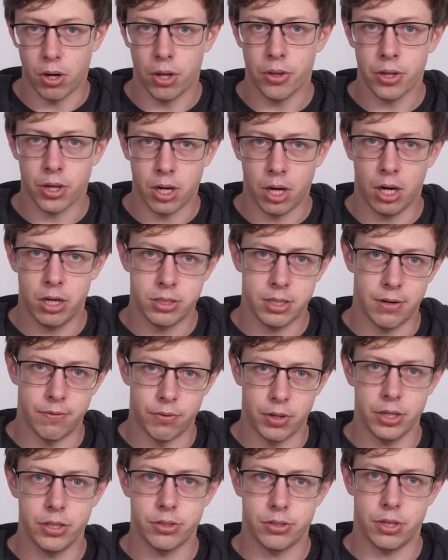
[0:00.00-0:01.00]
all the cards I've
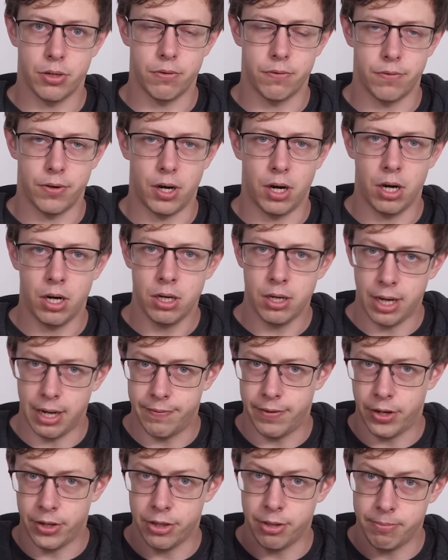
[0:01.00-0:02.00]
written so far, I've
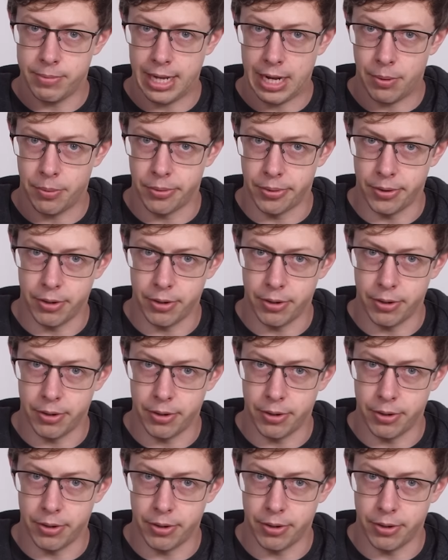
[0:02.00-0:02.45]
held them down with